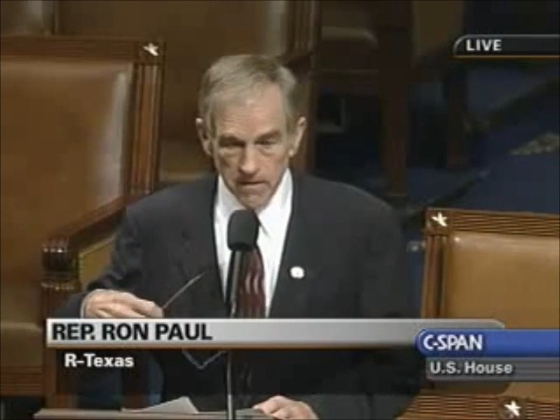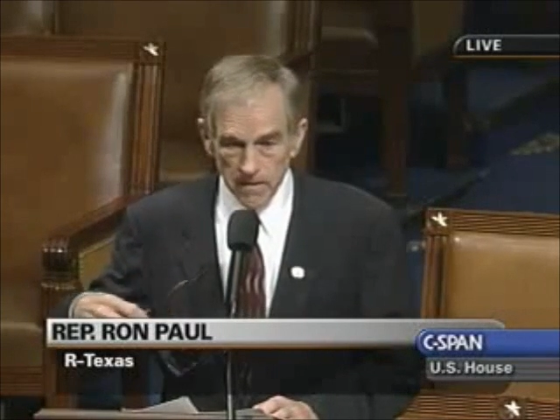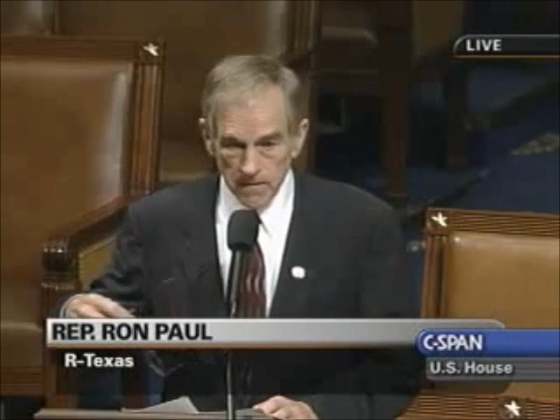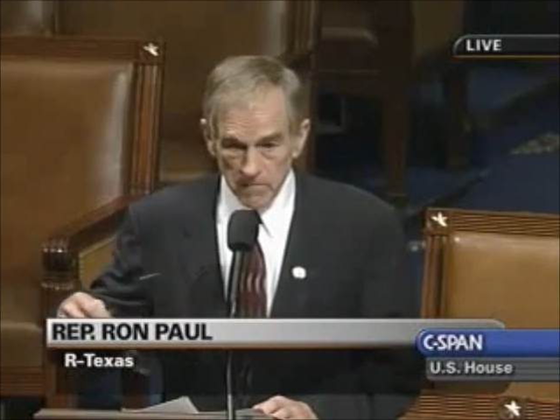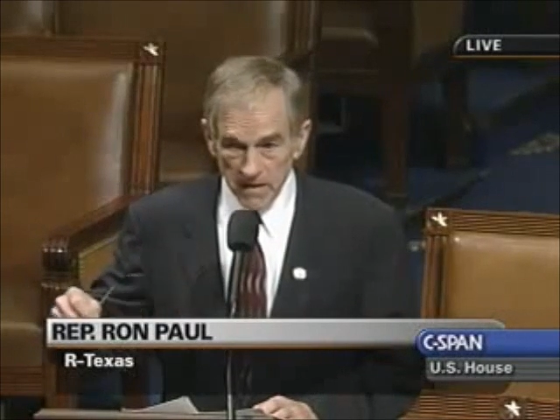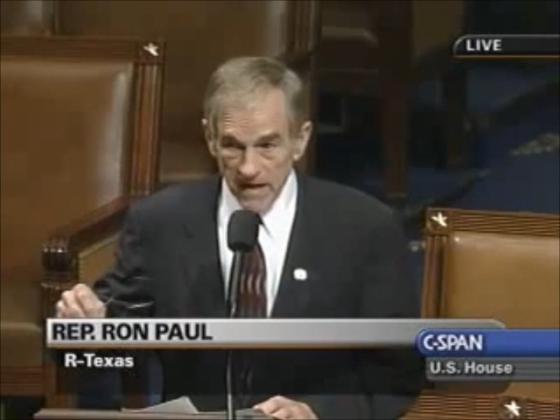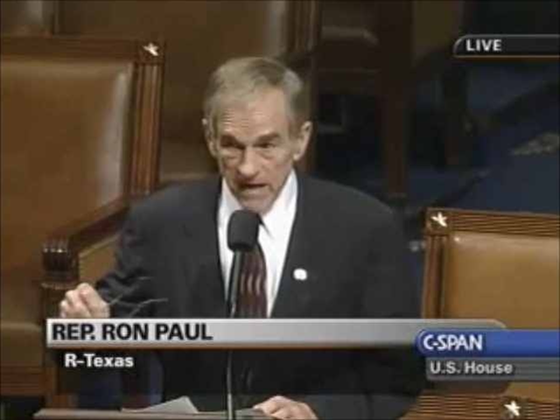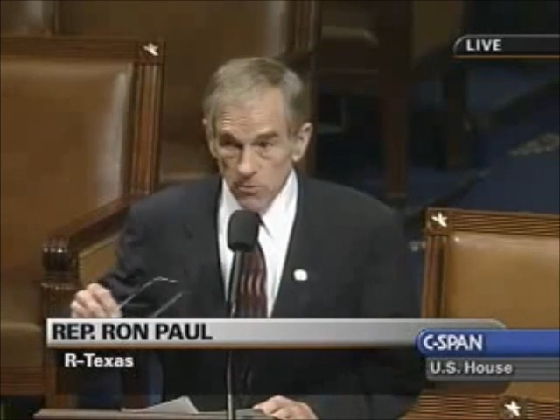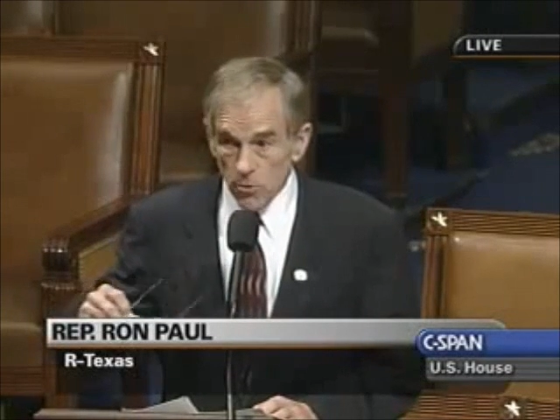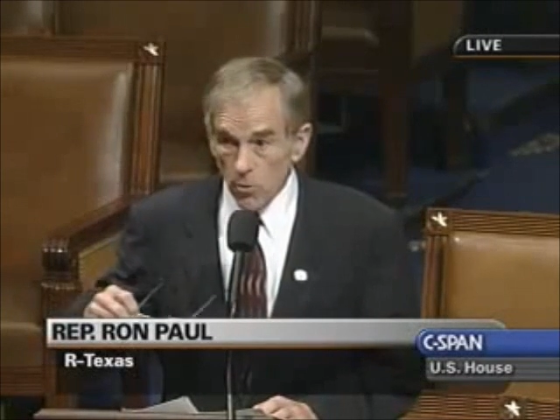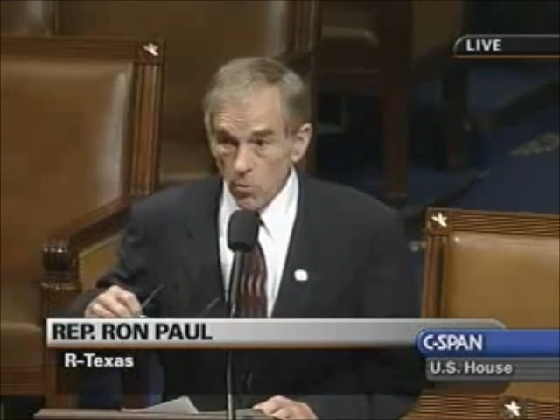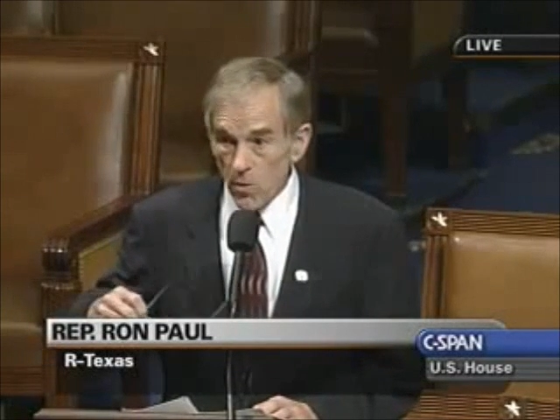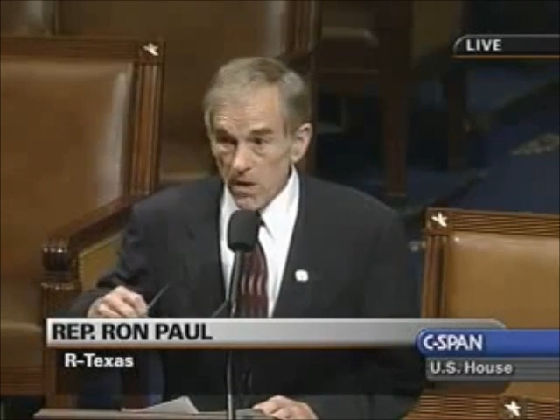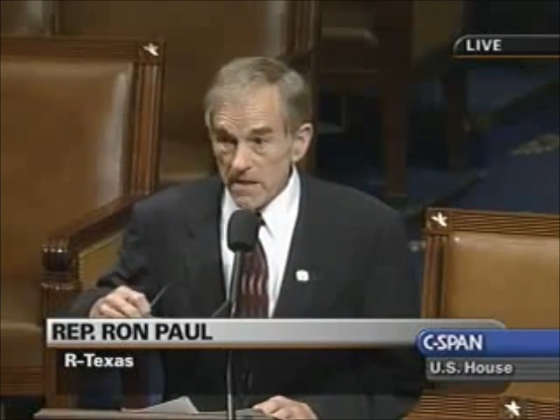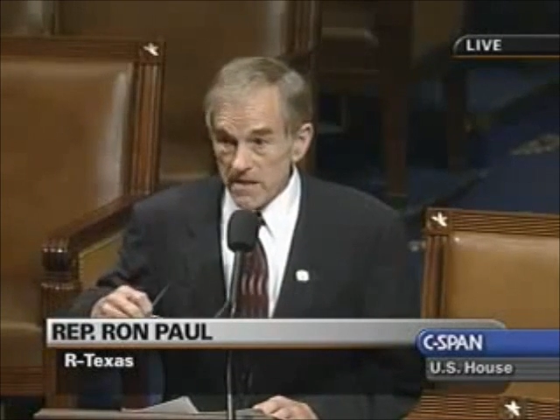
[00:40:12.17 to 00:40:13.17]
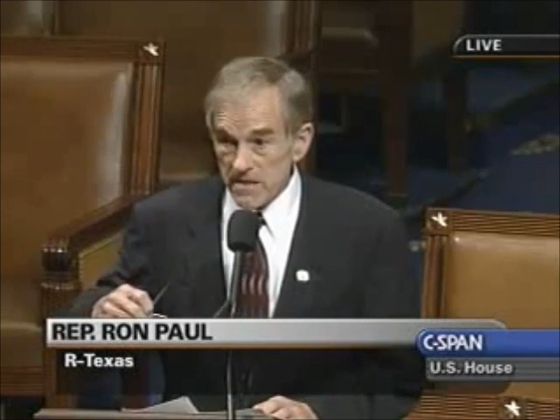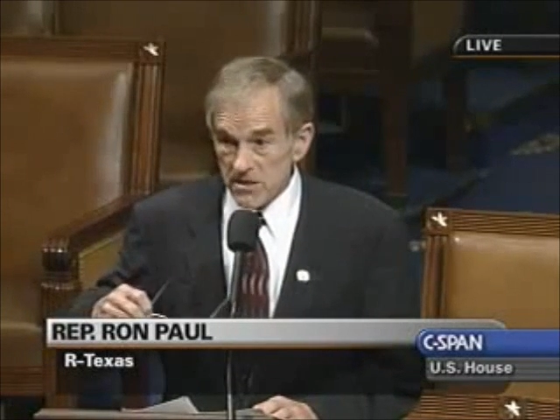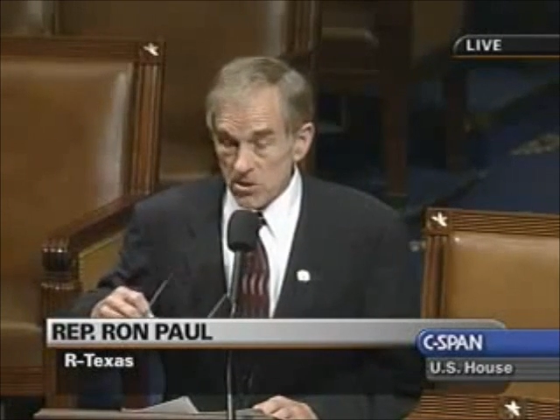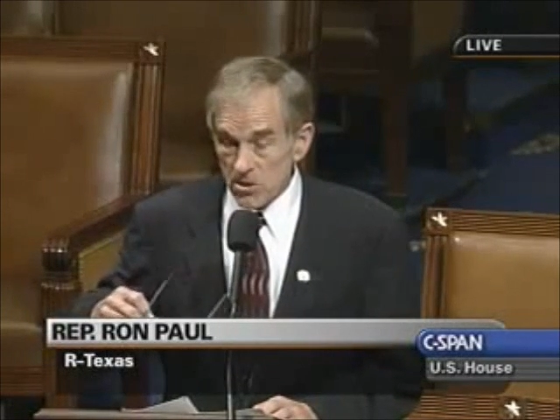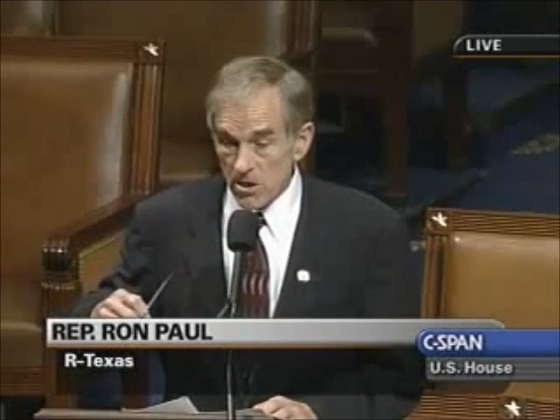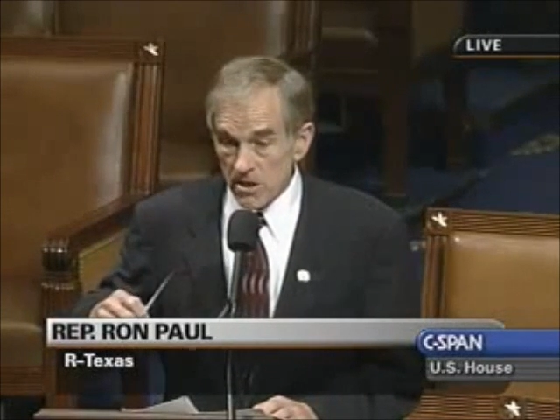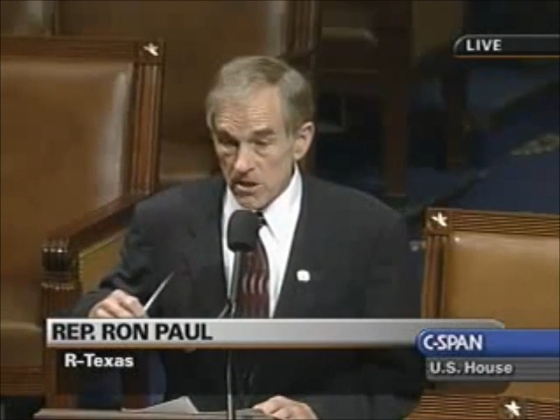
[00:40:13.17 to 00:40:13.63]
but I will win this
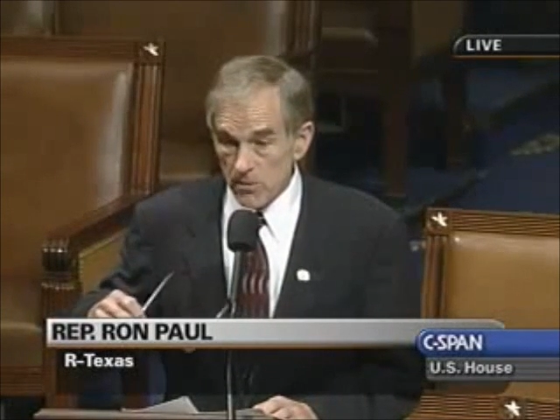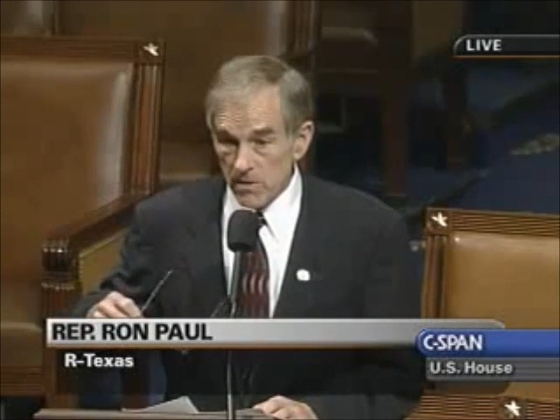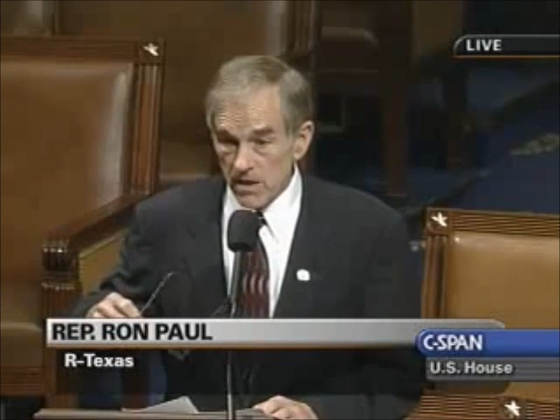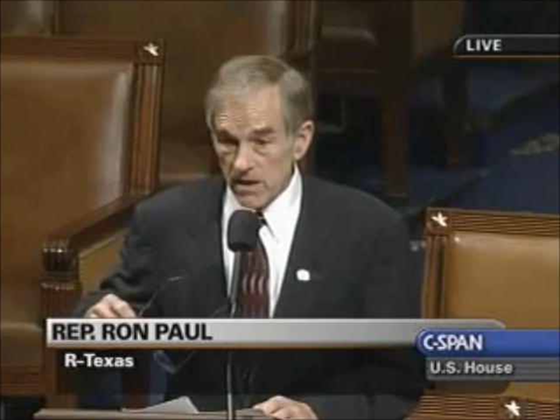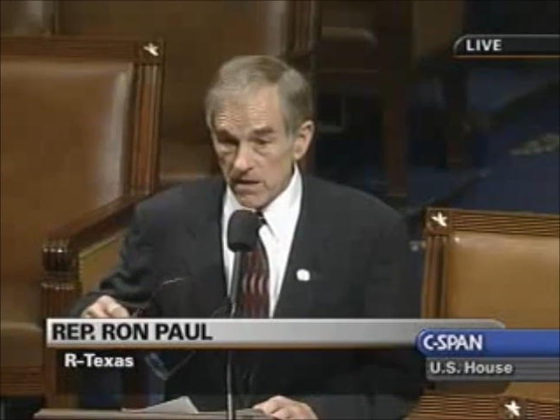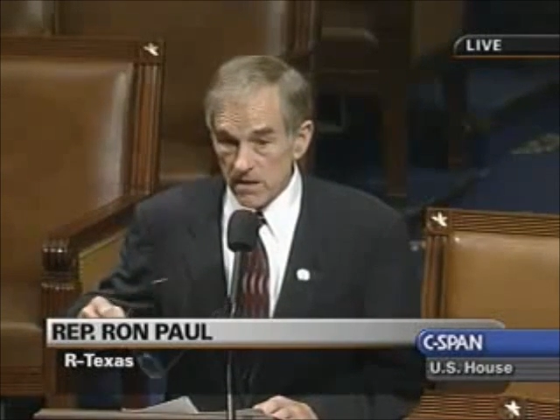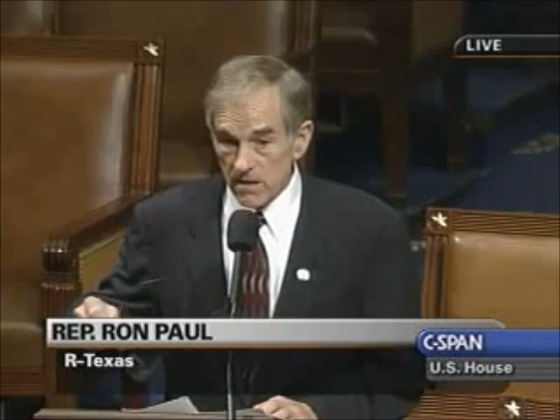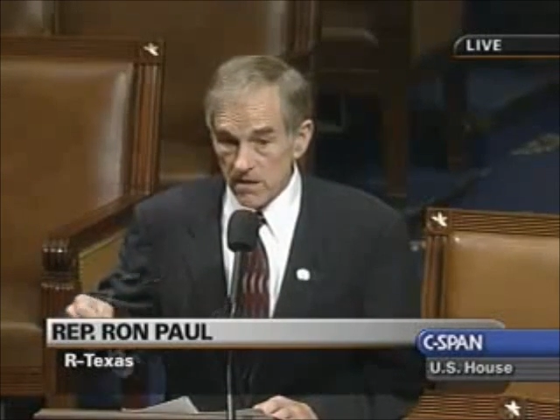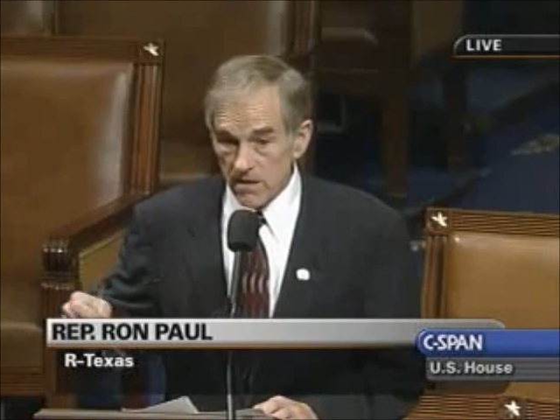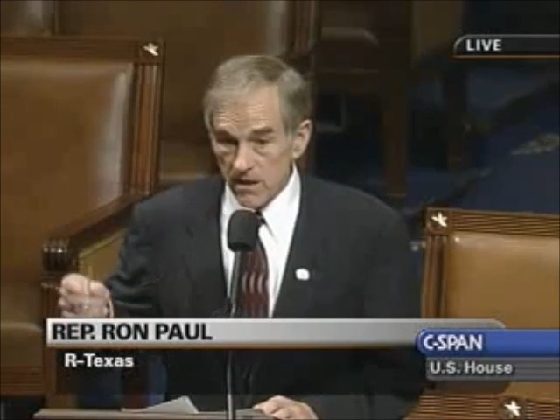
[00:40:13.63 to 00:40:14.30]
argument